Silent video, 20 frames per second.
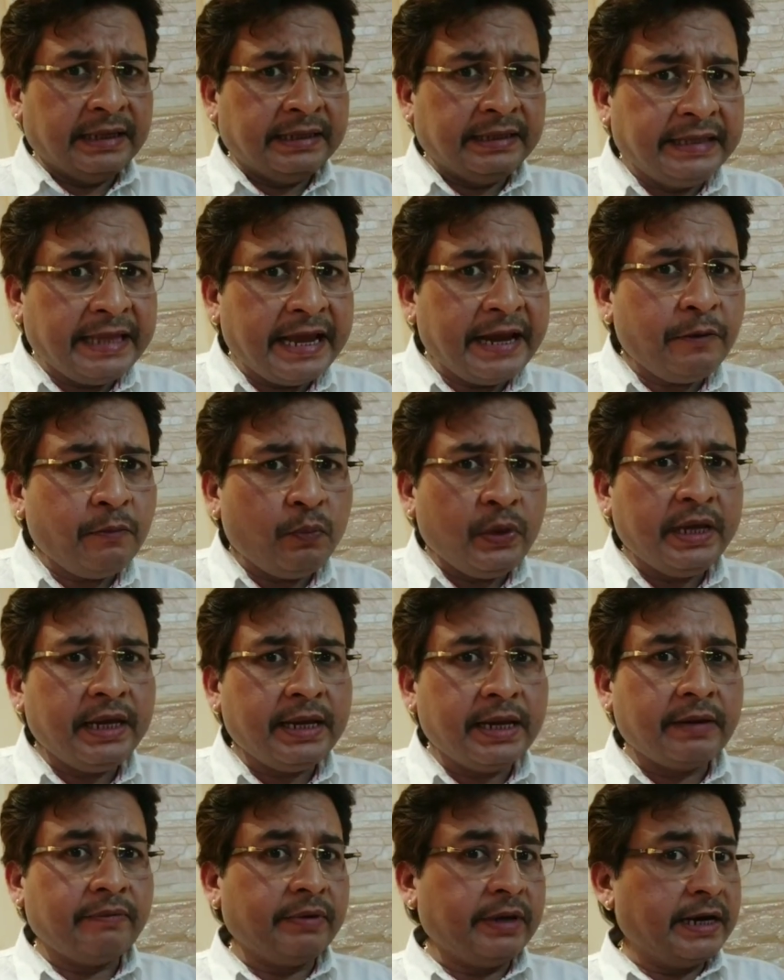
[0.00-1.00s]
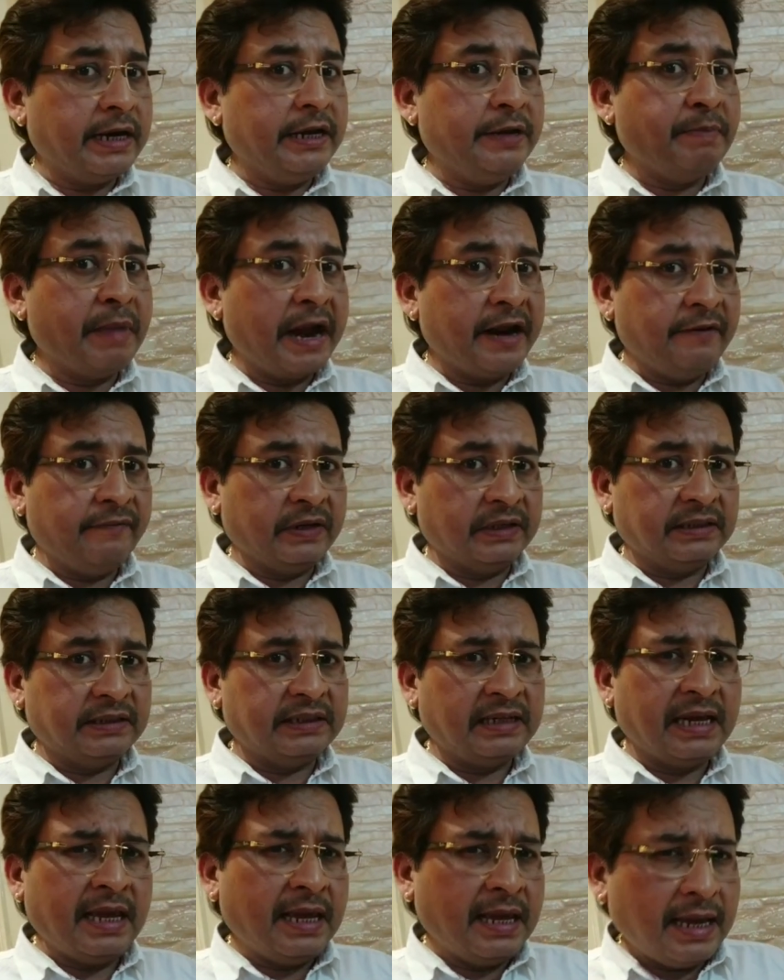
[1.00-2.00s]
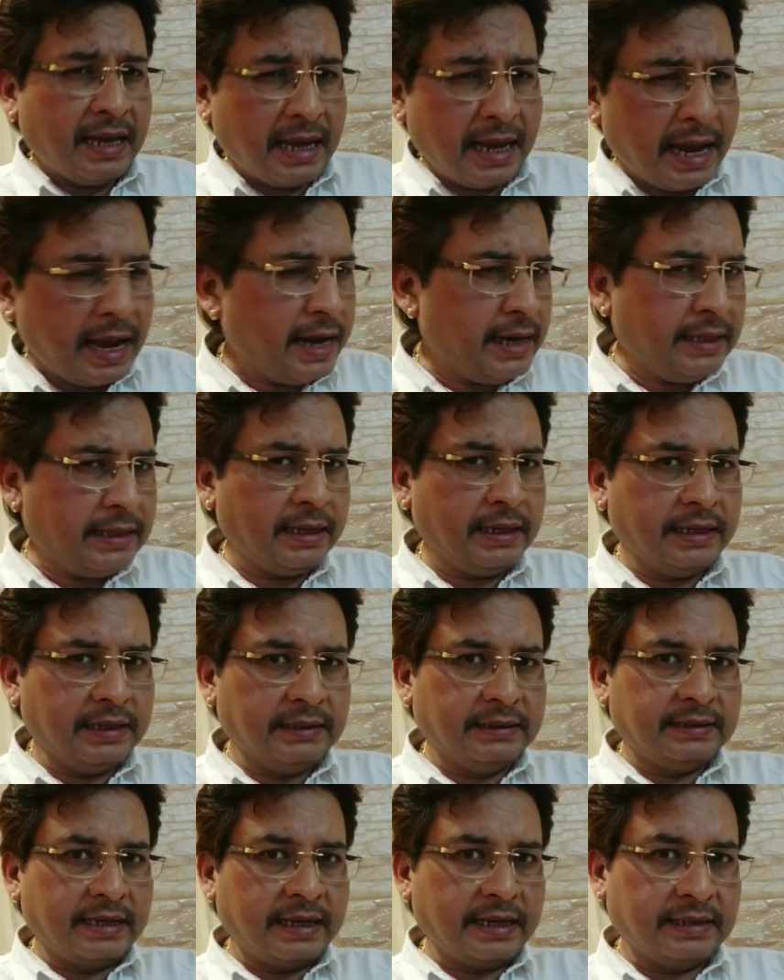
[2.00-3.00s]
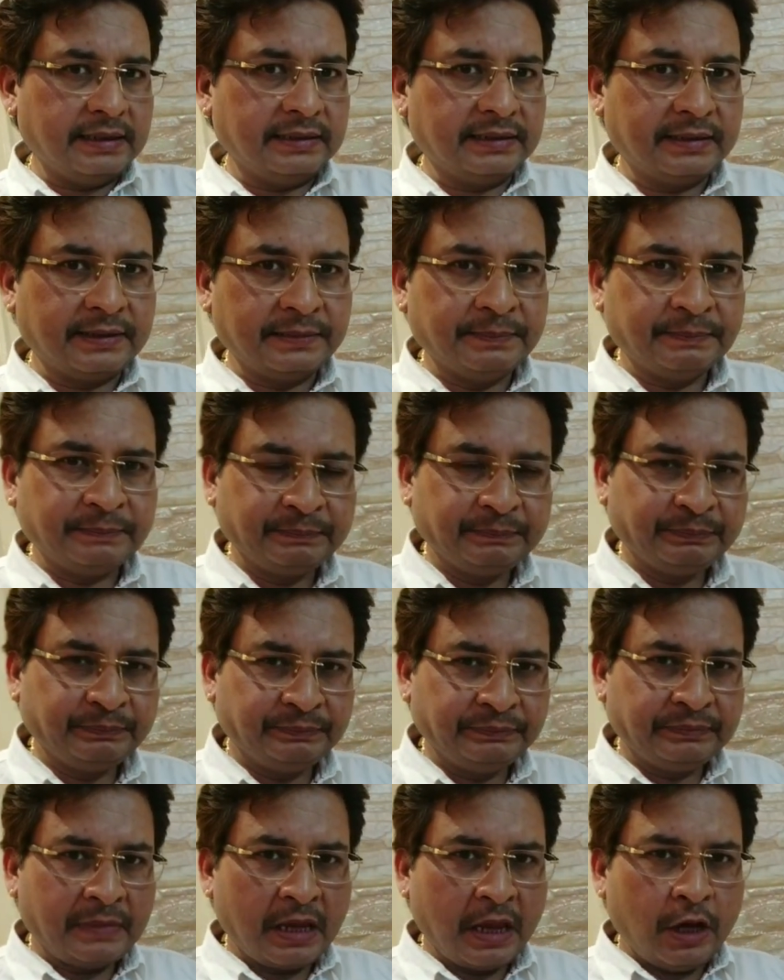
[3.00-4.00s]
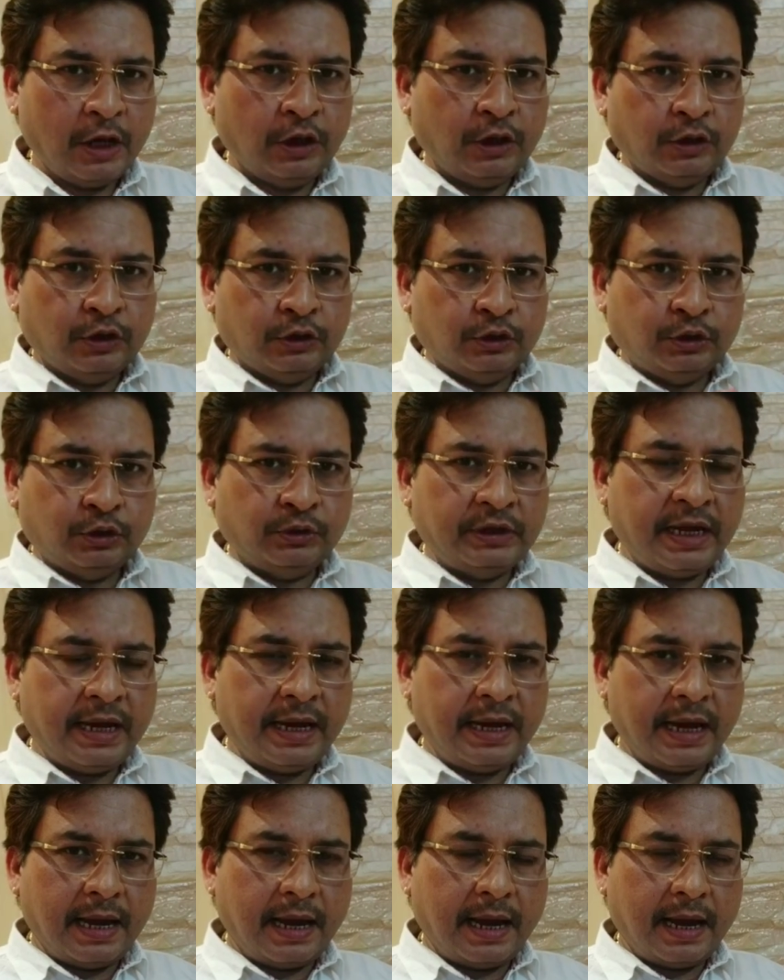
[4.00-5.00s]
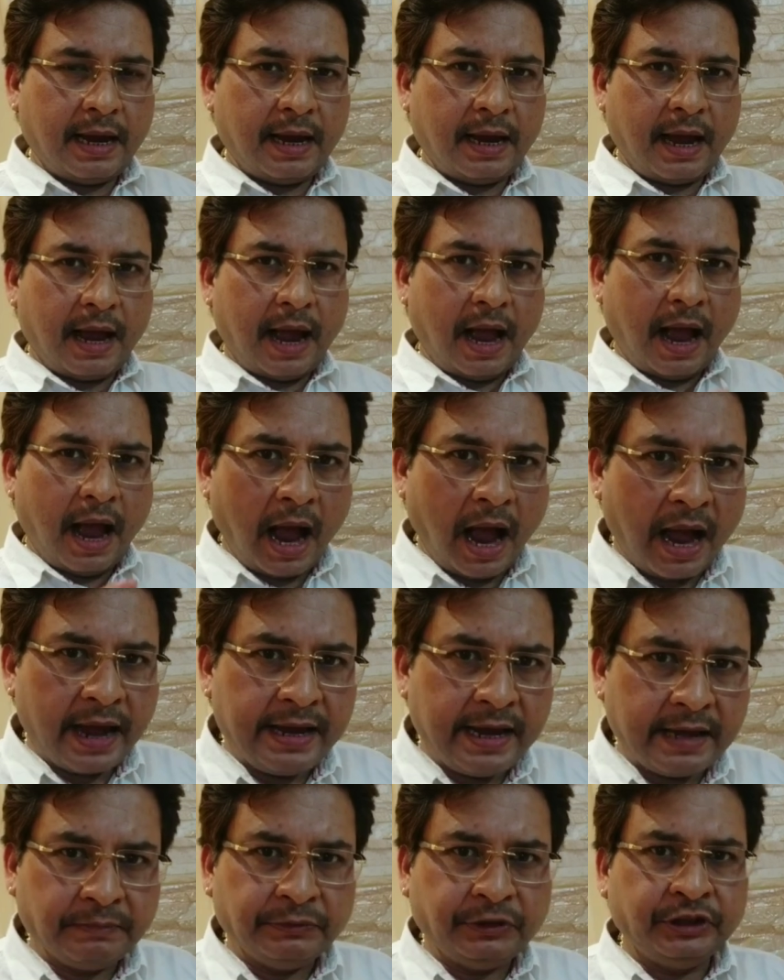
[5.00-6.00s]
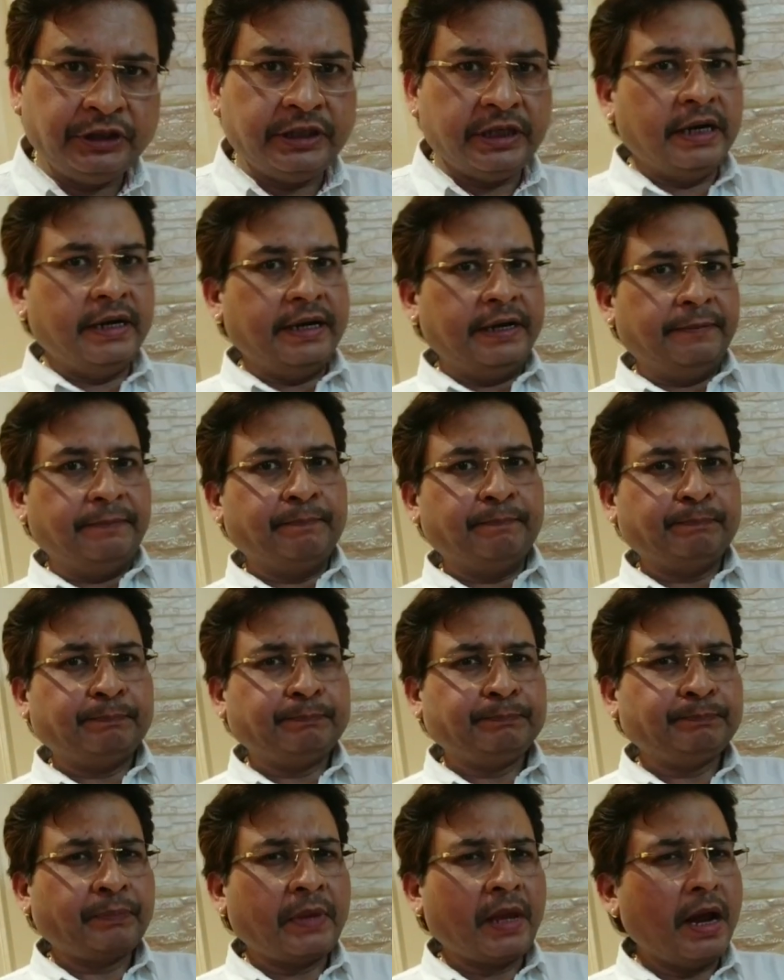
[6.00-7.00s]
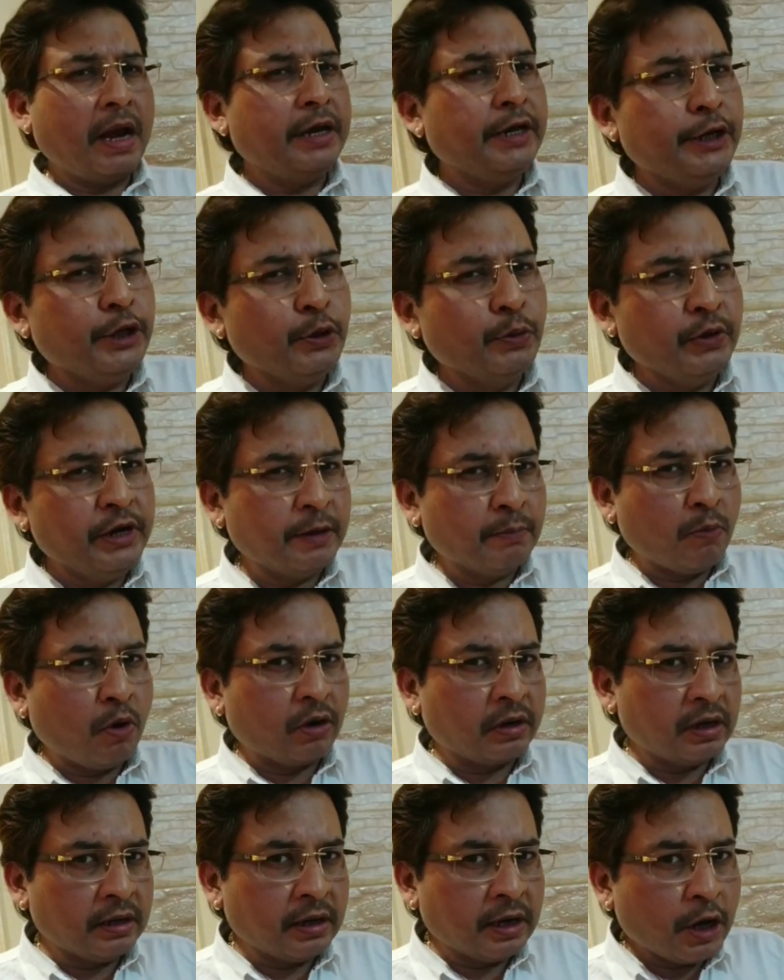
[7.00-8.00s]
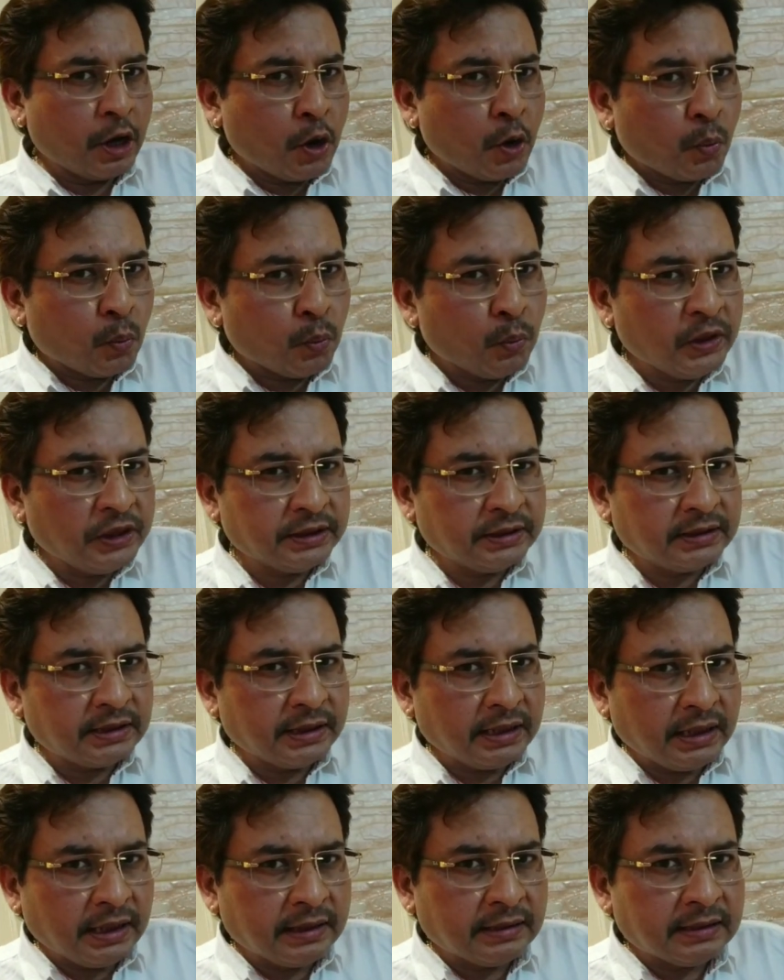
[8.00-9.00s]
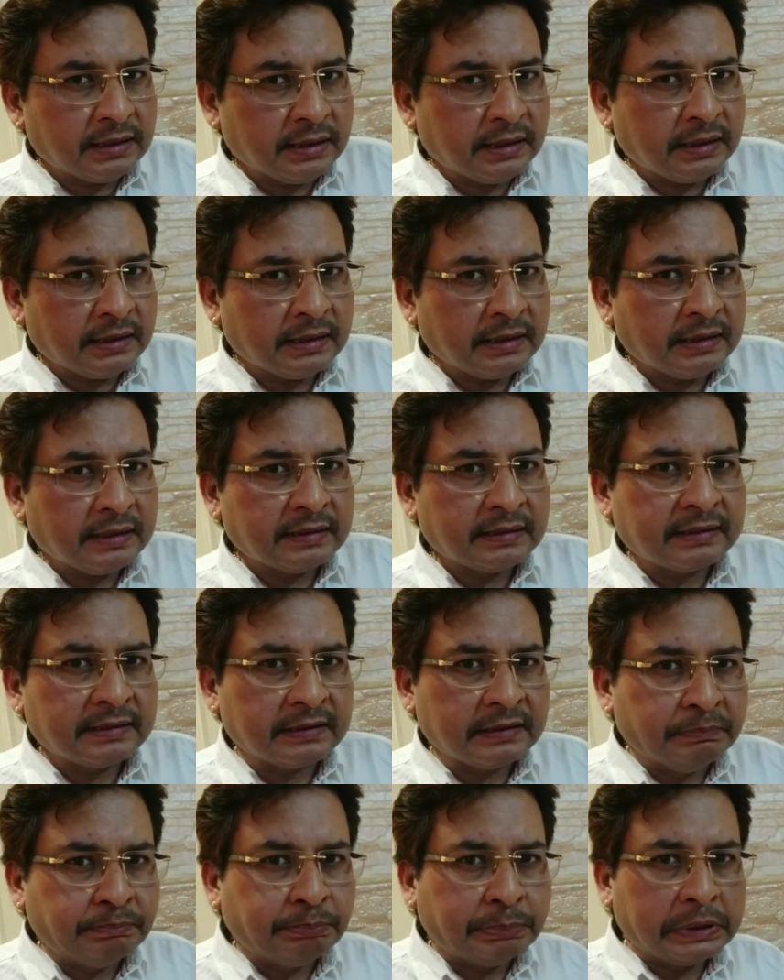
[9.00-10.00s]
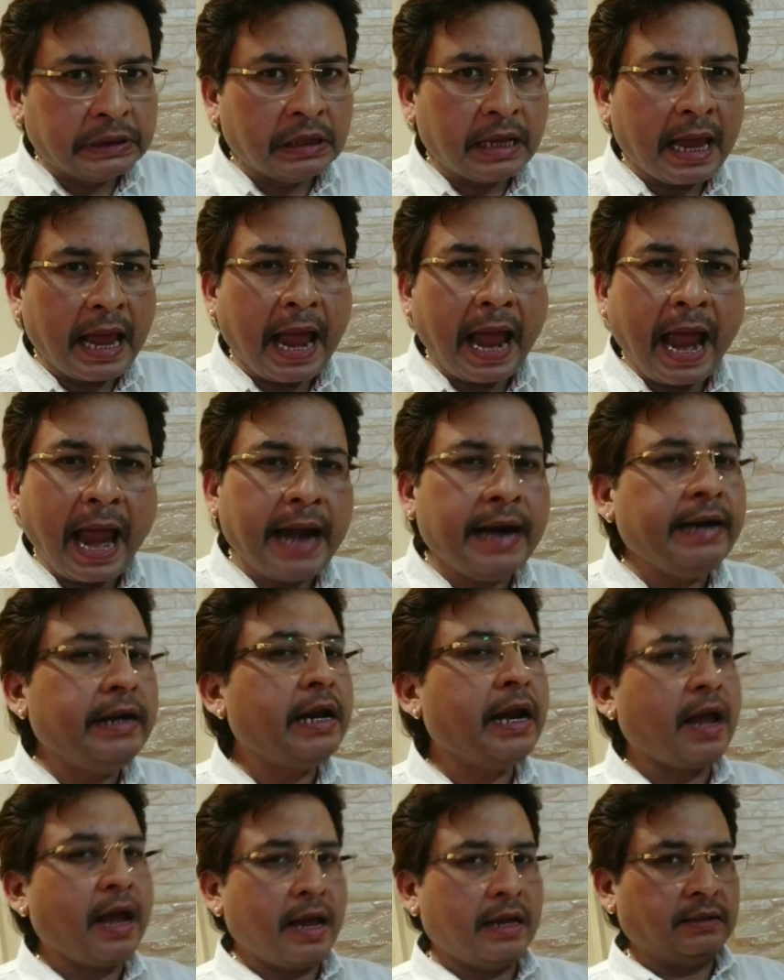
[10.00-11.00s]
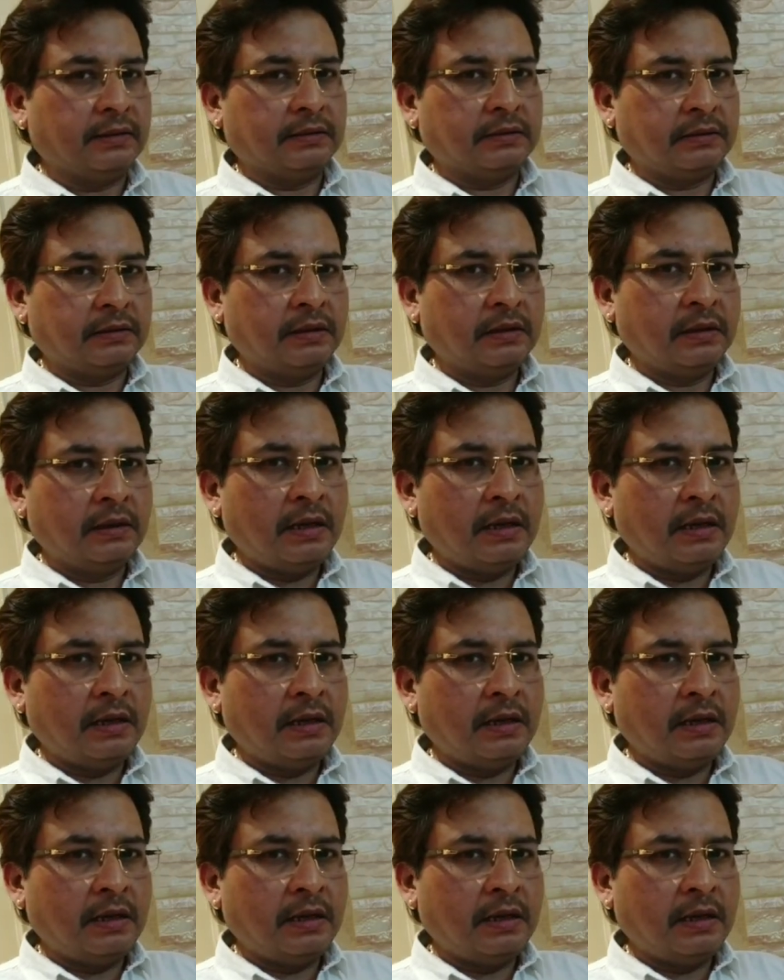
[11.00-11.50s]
then we can really manifest anything in seconds. Today, I am sharing an unique model which is easy, simple, and has